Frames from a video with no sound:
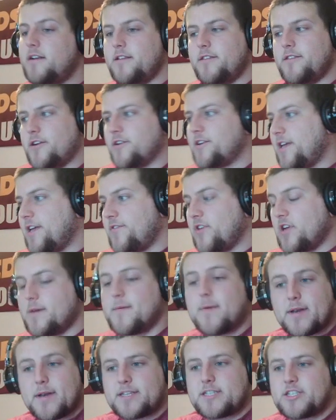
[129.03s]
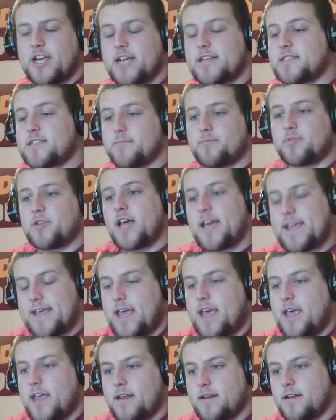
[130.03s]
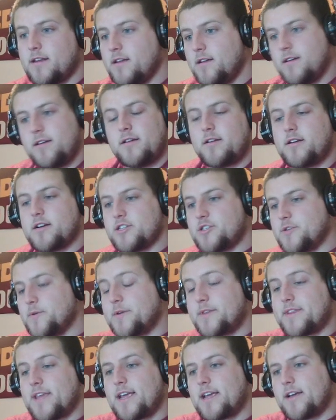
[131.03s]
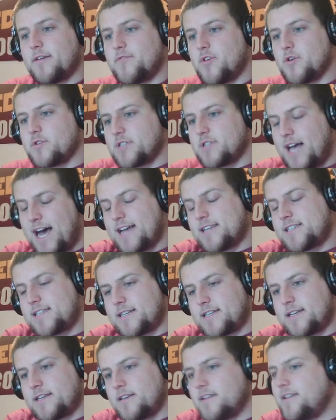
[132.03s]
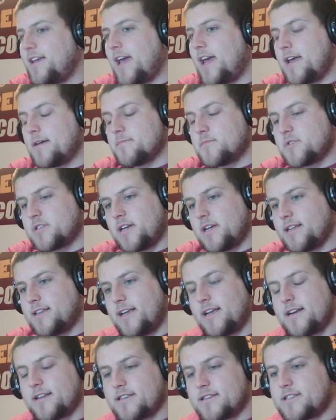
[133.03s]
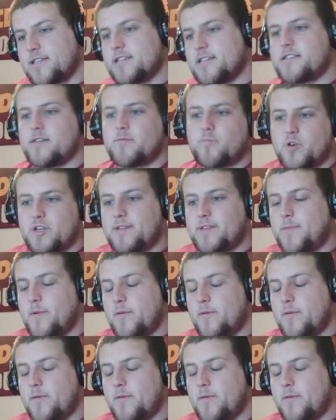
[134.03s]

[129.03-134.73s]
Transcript: they're giving them a chance to play in because you would think of those last games at the end of the season would